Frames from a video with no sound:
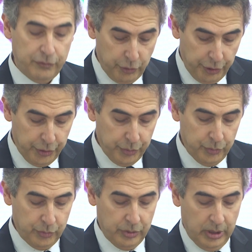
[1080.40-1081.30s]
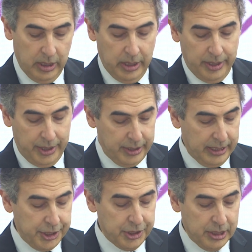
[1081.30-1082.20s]
for you, our
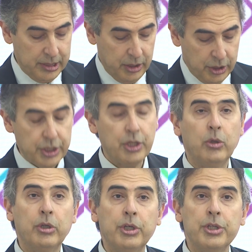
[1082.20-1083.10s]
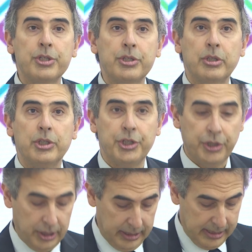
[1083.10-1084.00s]
nation's young scholars,
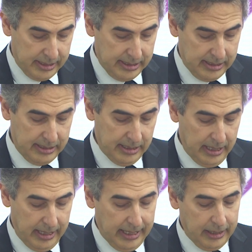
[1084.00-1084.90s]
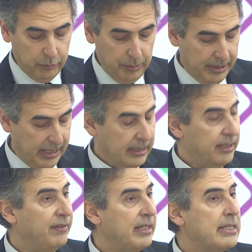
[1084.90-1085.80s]
journalists, and women
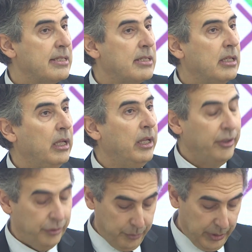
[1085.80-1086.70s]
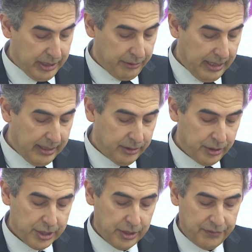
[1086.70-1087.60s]
activists, to be
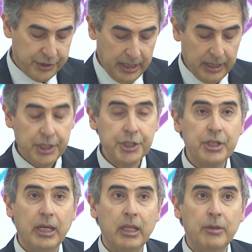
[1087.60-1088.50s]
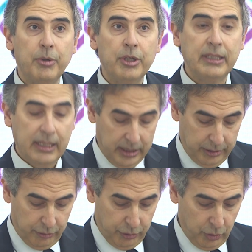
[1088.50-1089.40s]
creators of change and partake
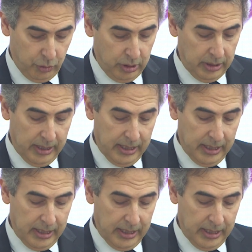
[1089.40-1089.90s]
in a role